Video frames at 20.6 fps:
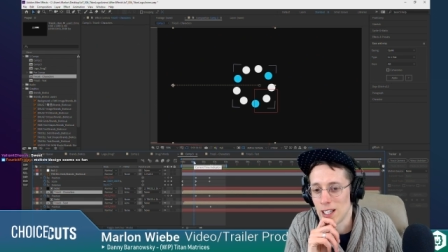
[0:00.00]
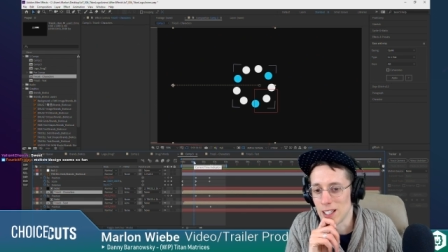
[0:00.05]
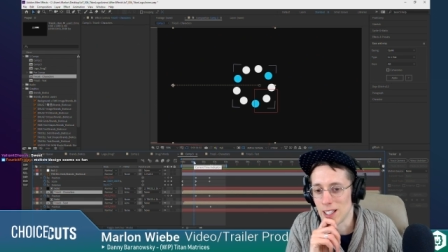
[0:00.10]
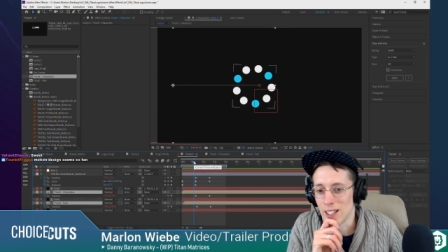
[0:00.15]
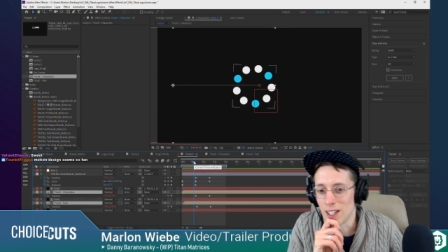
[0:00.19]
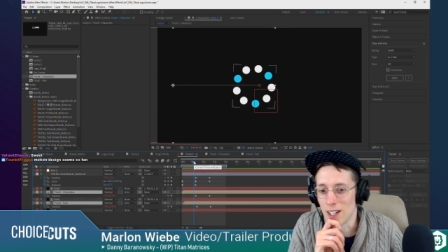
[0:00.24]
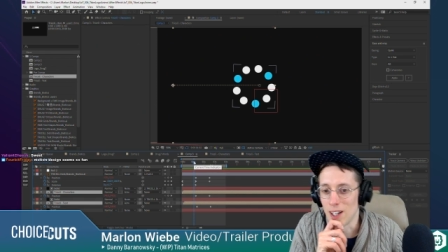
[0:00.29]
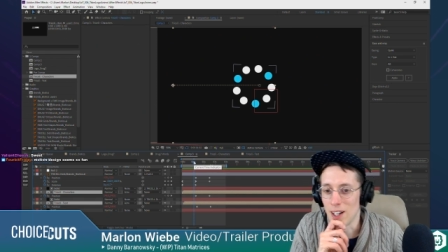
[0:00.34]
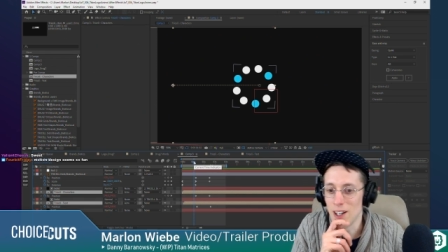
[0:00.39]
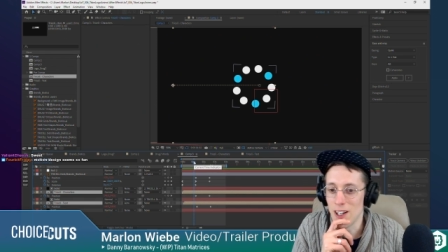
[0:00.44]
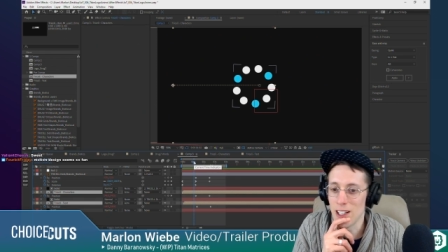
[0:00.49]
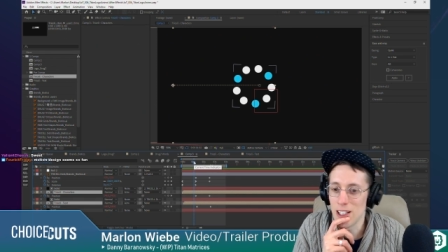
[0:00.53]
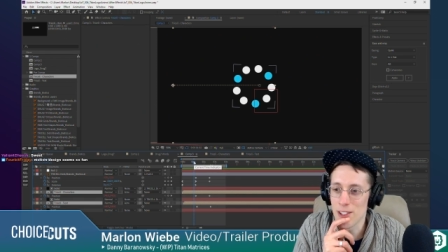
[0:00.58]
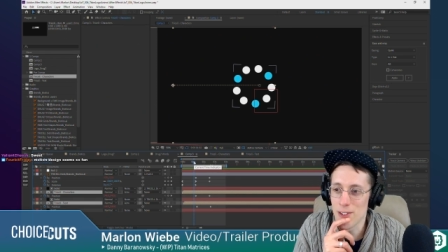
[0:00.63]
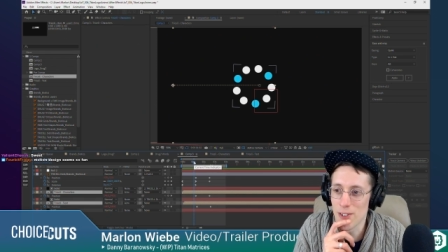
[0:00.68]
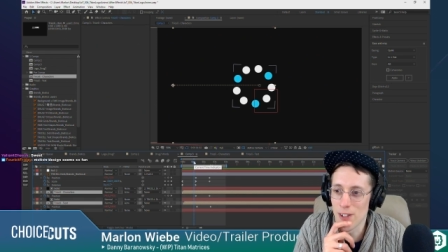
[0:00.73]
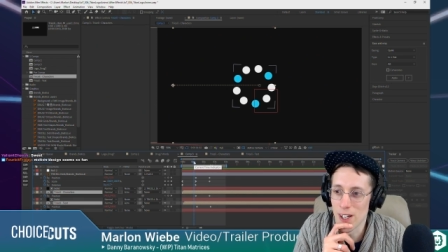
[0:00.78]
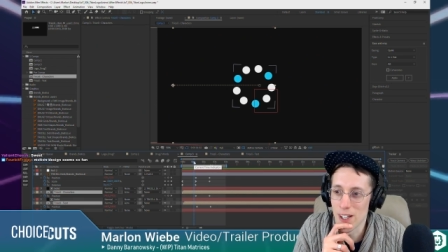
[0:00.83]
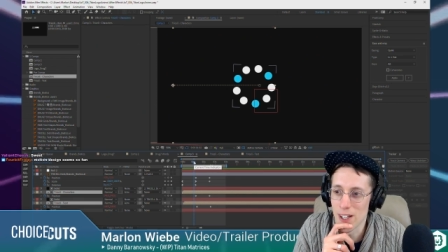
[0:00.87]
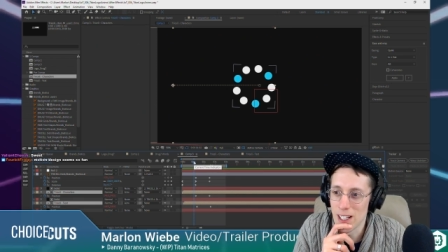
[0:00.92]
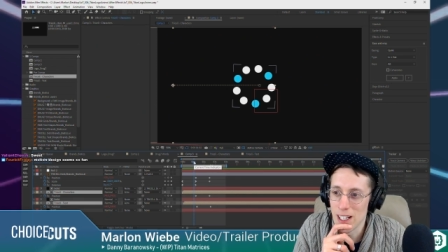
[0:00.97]
Oh, it is
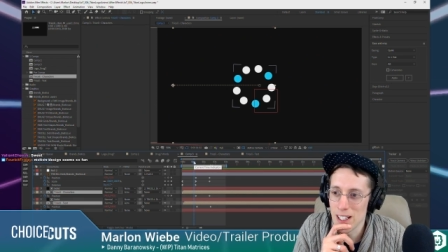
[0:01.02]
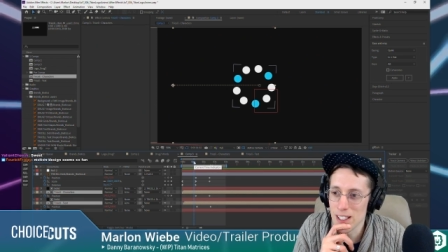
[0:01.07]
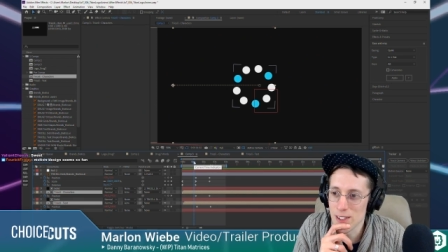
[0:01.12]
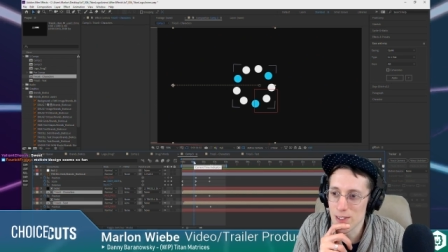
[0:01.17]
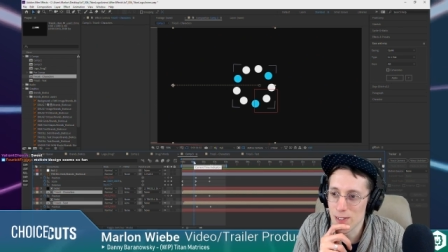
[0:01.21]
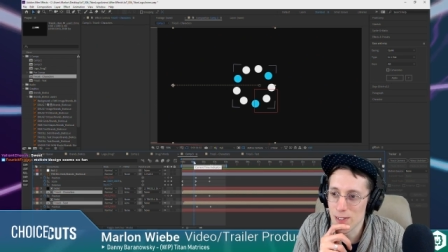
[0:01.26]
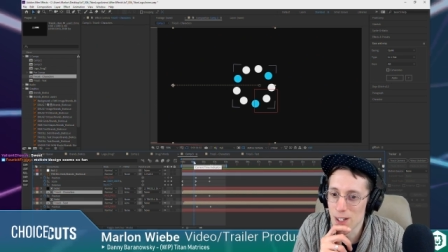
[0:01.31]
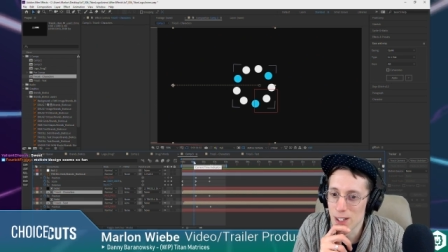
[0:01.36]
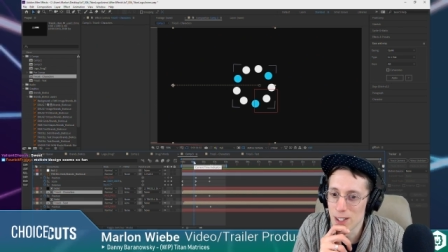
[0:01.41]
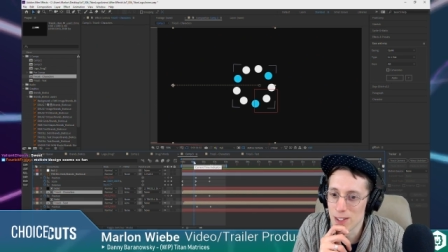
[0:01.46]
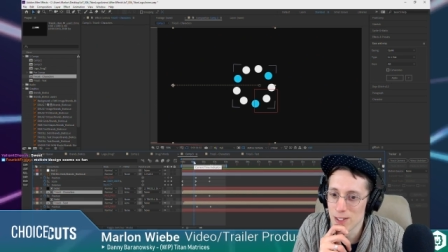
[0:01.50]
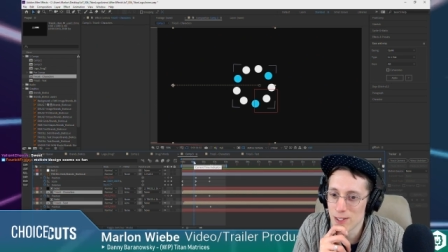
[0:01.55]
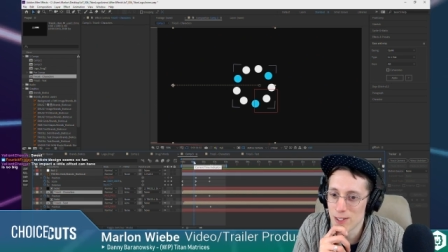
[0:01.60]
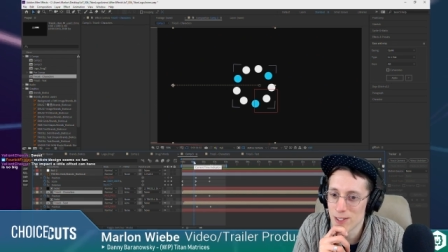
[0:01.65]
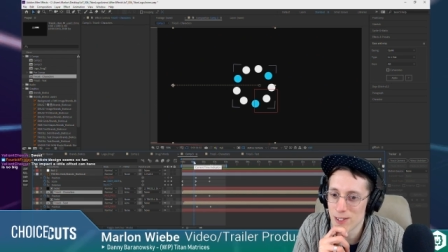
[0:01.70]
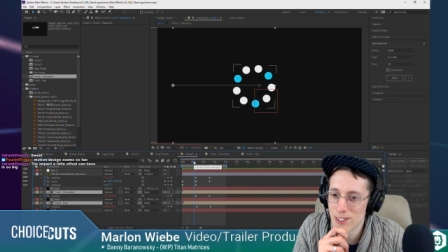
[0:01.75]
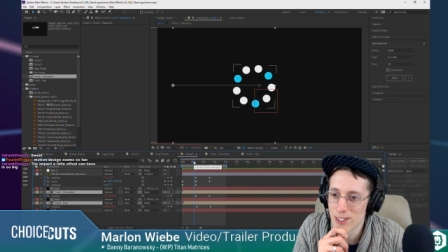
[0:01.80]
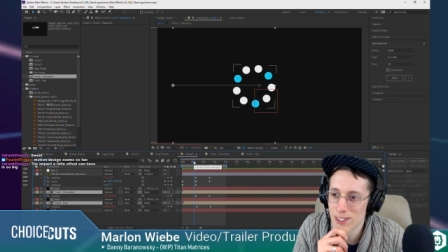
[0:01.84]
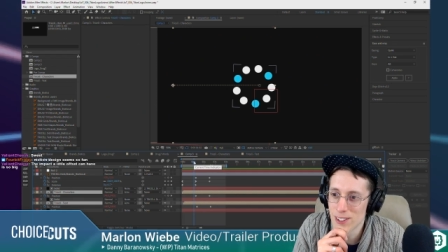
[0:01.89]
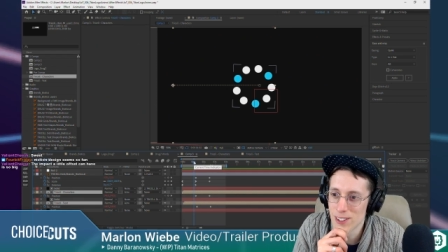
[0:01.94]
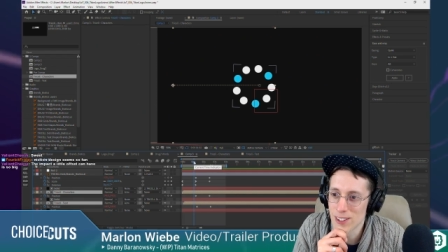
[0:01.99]
fun. It is fun,
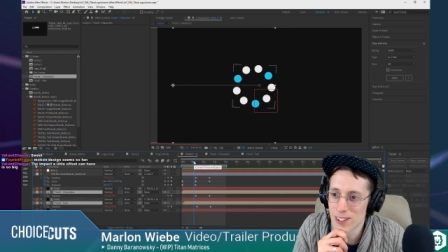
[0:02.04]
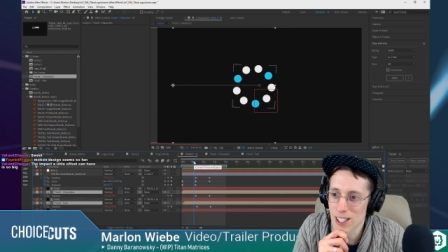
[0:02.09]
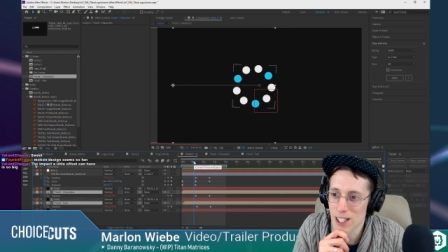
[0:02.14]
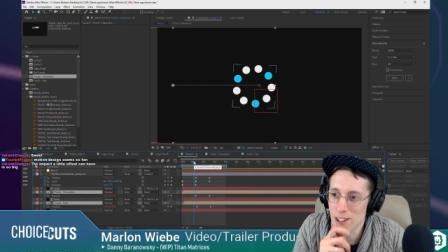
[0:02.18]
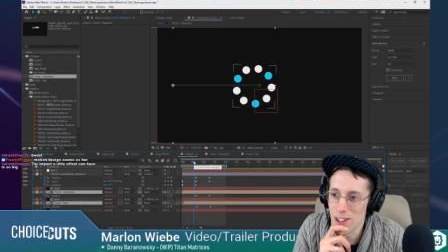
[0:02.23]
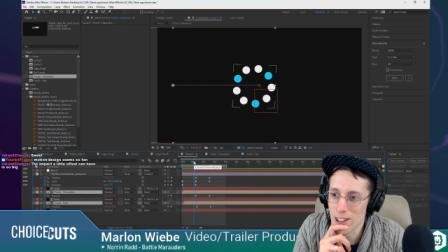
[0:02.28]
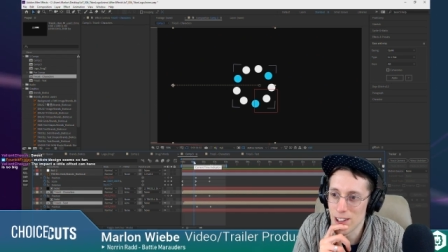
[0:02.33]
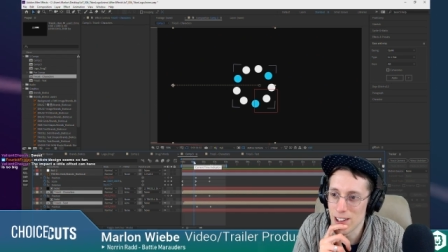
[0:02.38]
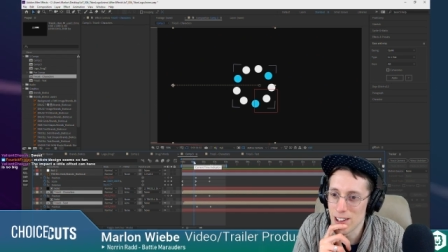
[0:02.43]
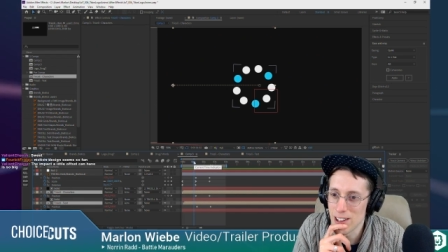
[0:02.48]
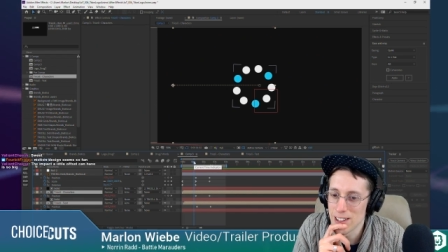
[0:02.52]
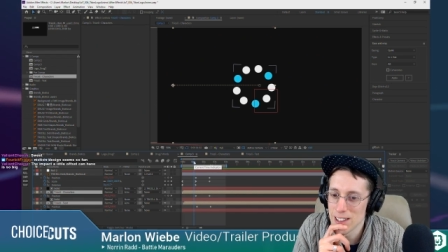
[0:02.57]
Tyreek.